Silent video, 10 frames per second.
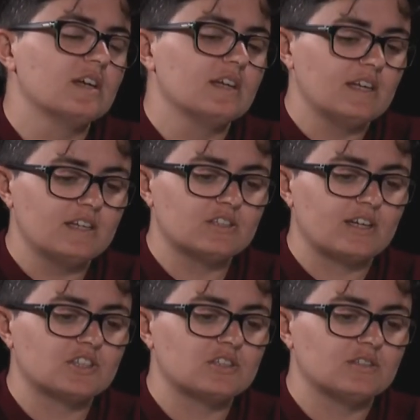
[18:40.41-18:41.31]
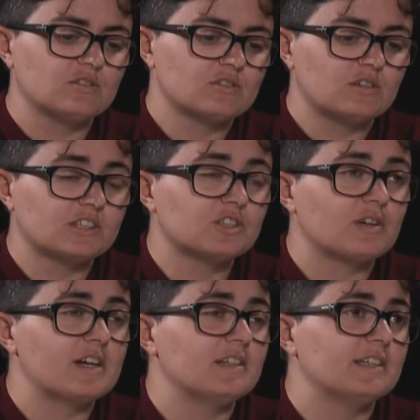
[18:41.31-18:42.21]
is actually to start
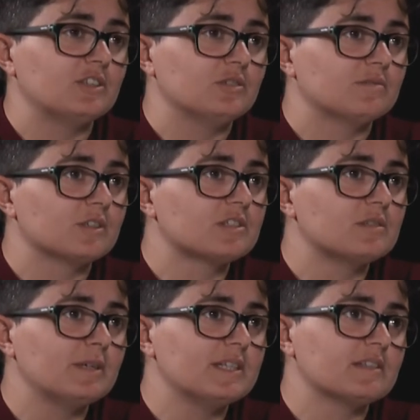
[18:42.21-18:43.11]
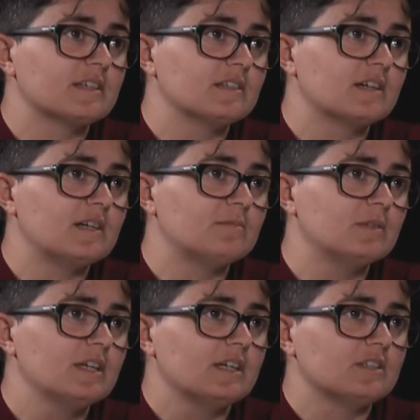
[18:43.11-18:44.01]
trialing universal basic income
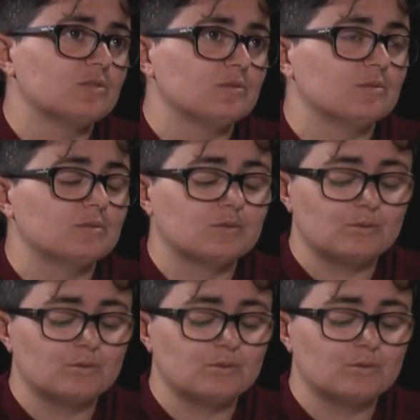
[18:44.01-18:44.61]
to